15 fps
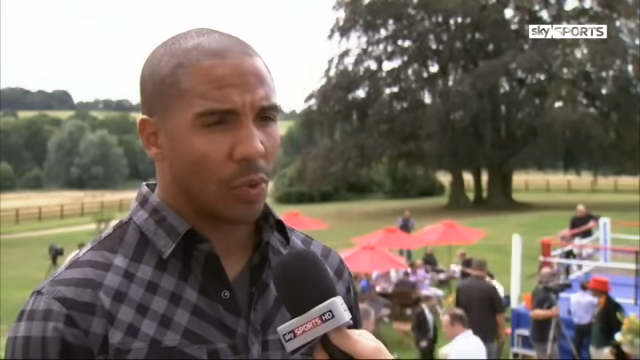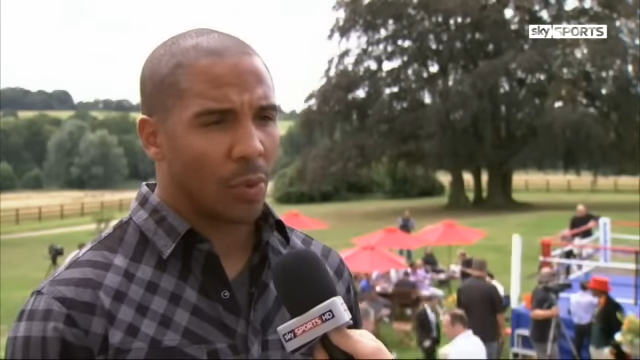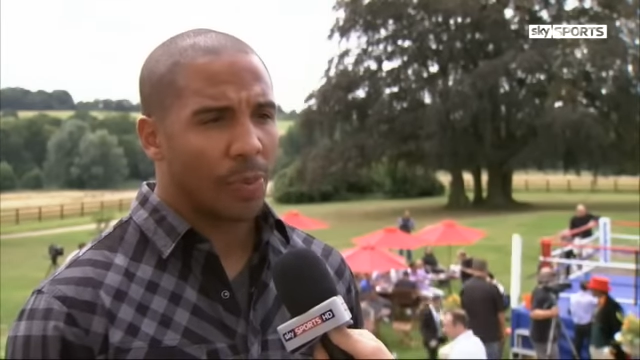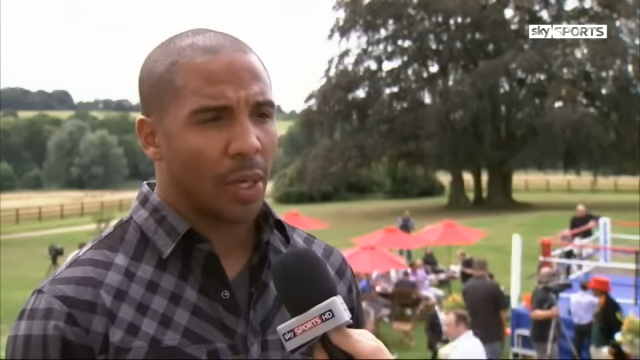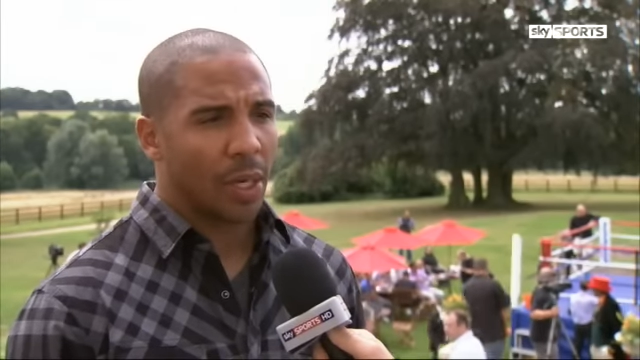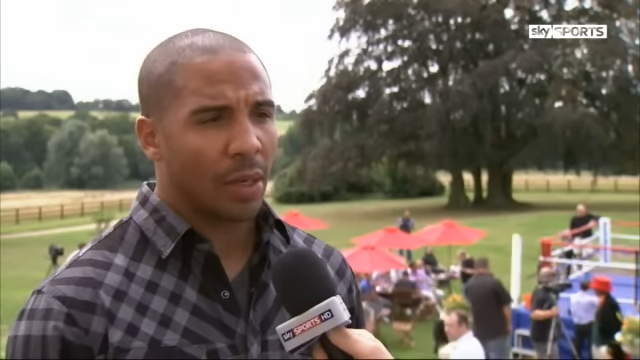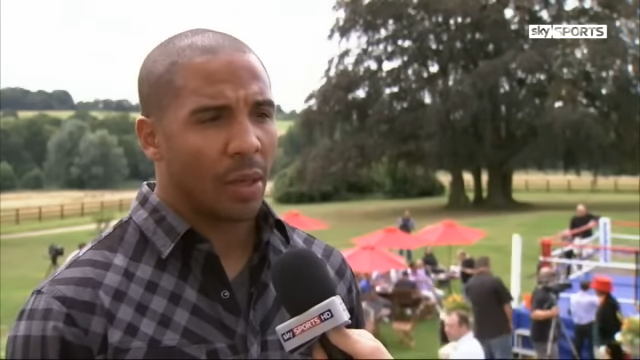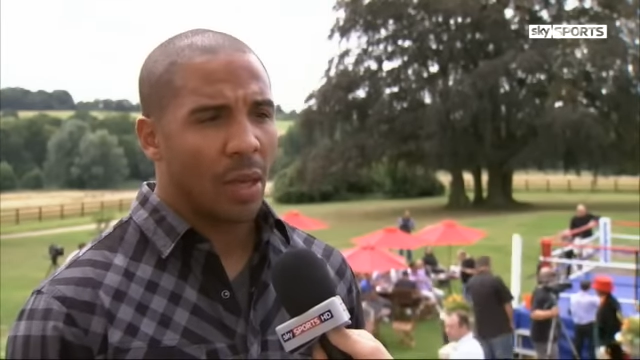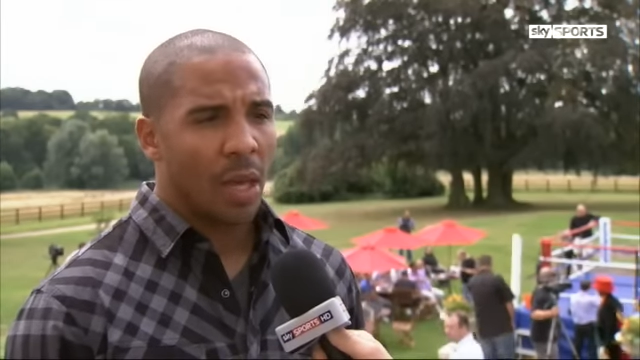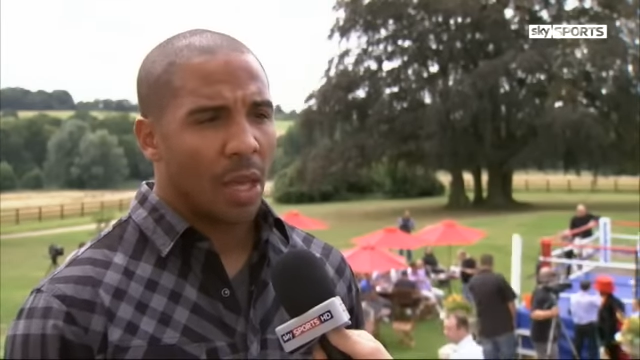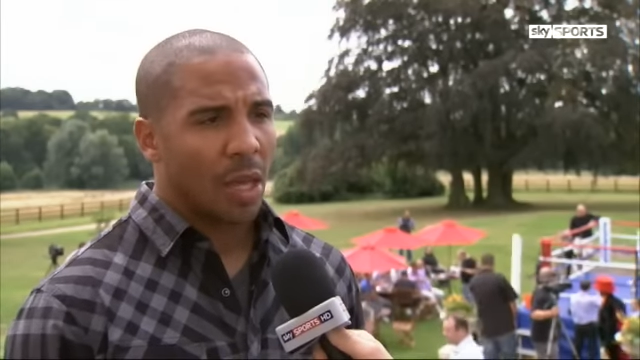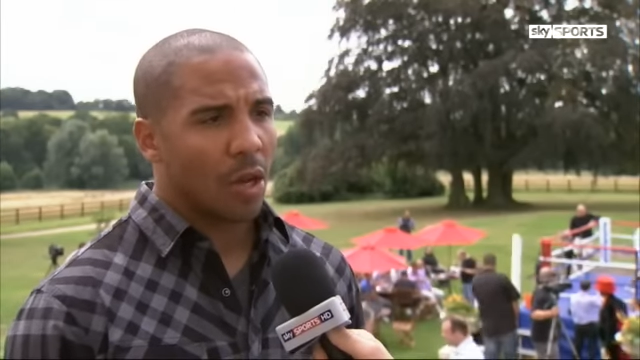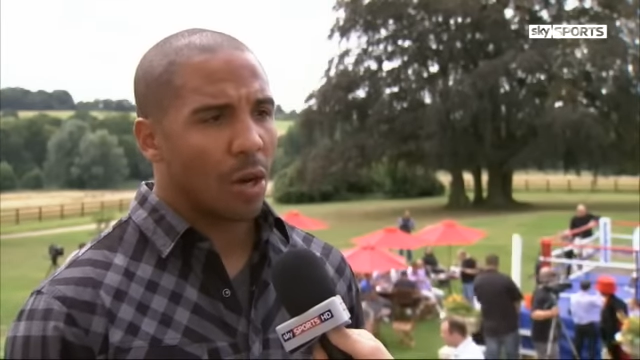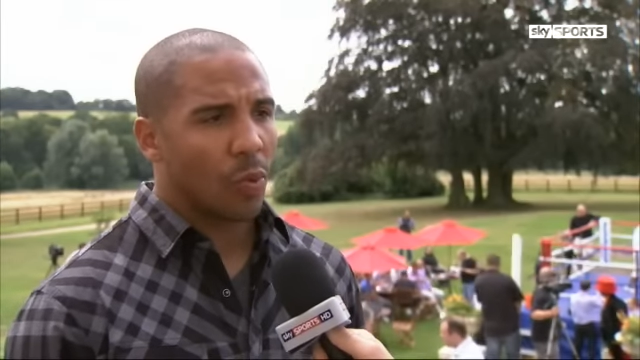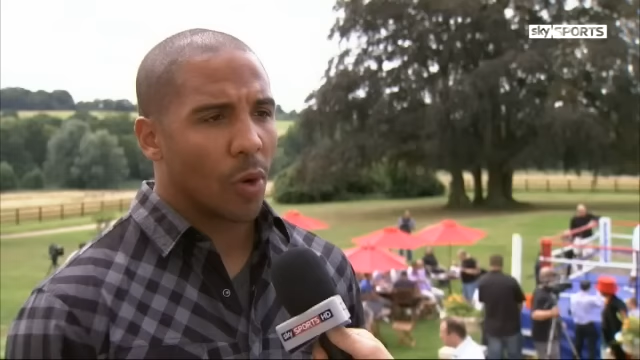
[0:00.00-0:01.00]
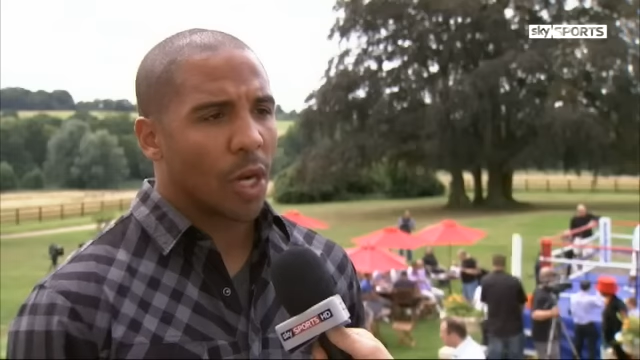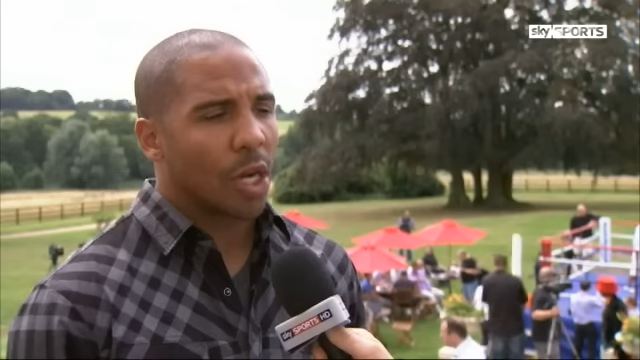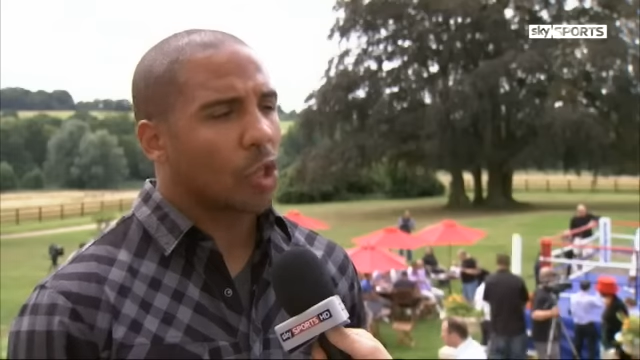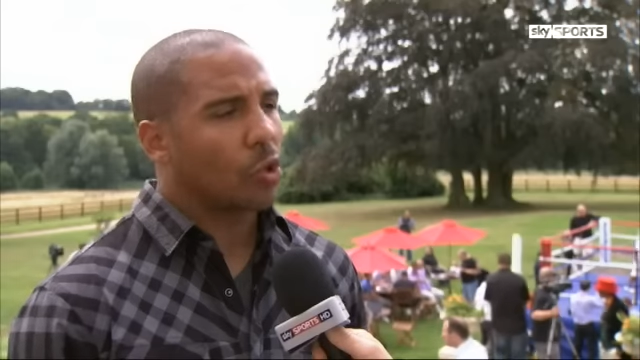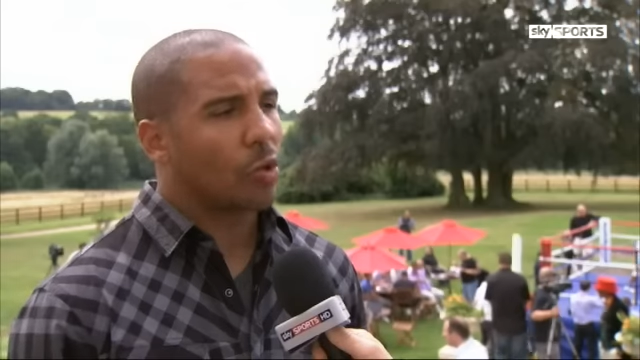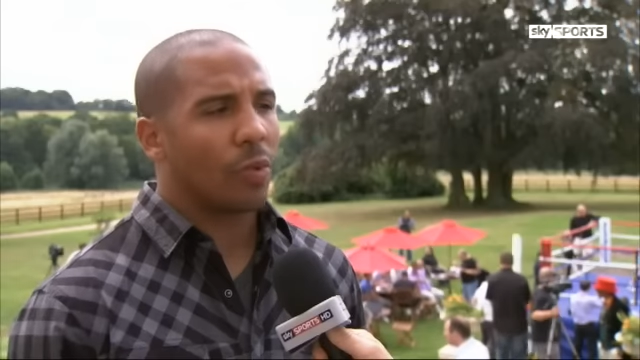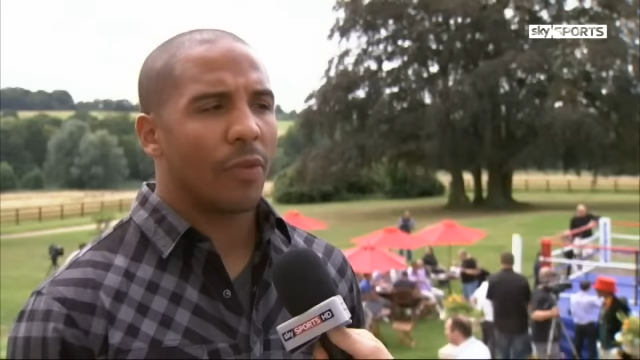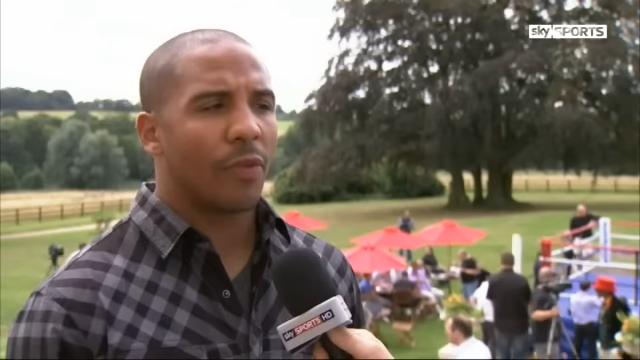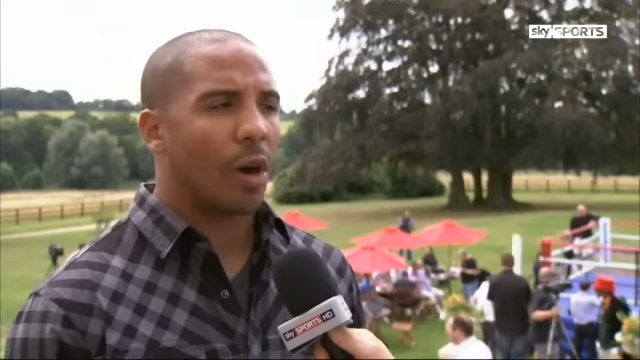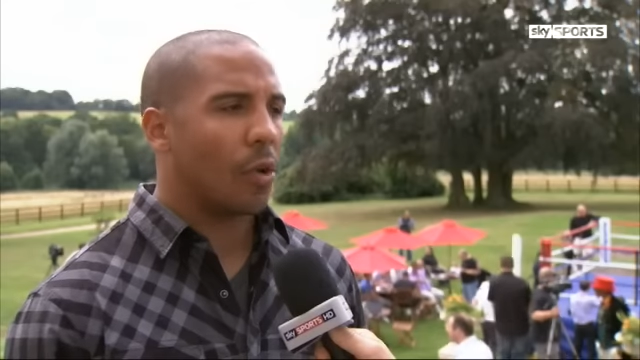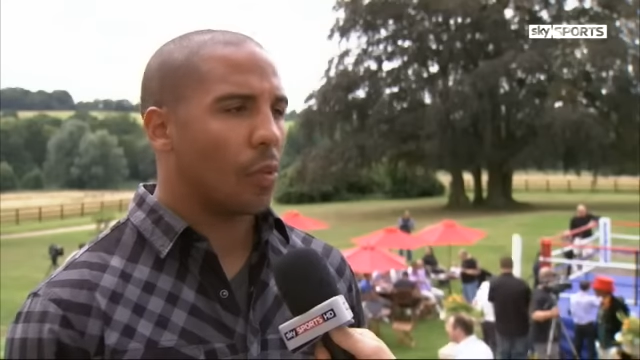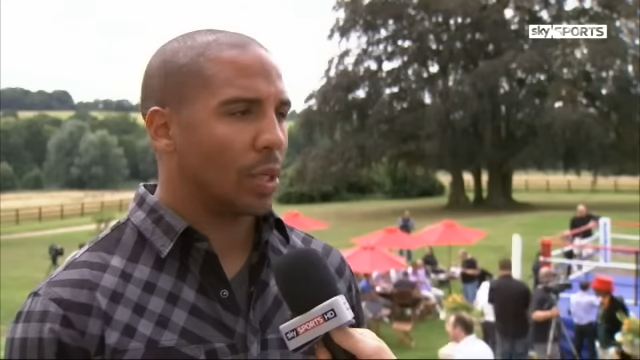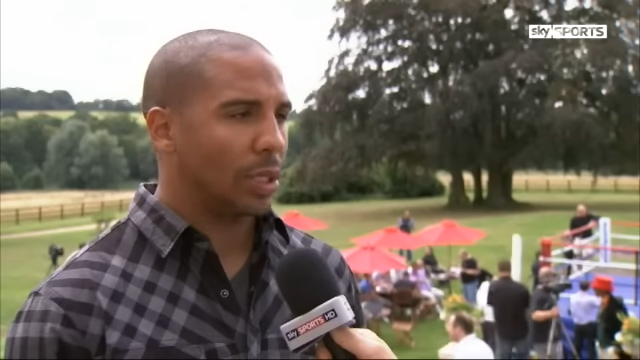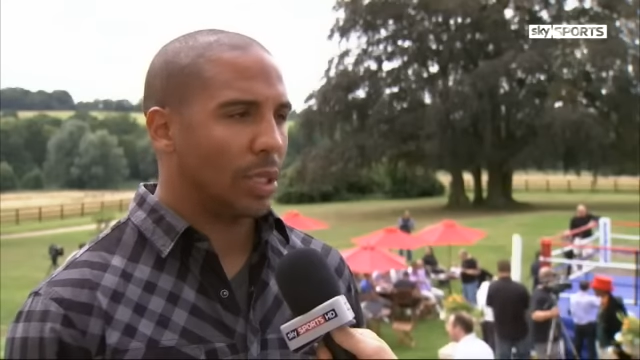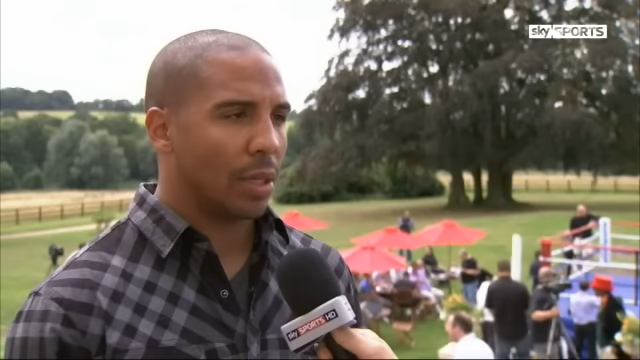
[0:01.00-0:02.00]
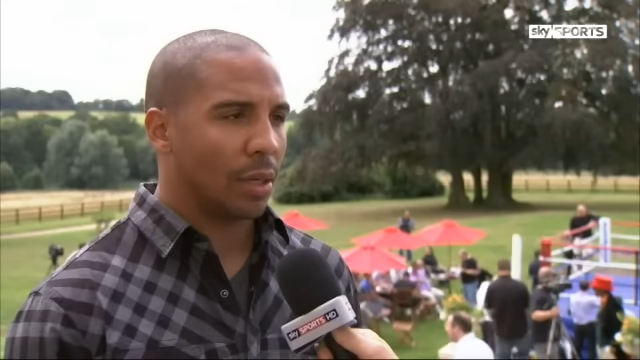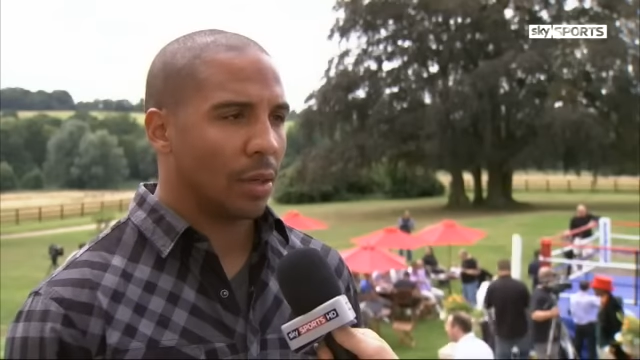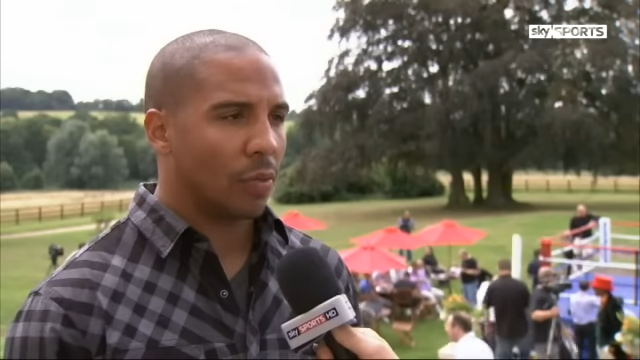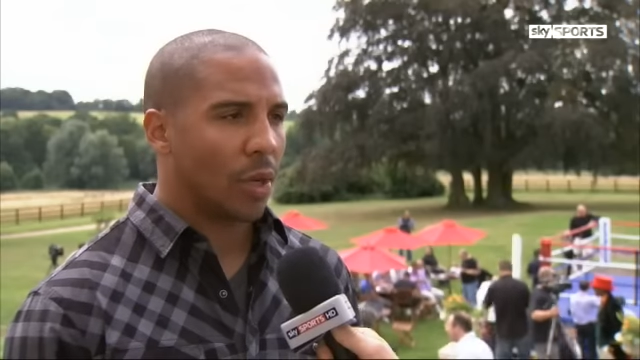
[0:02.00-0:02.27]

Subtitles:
We're going to do what we've always done.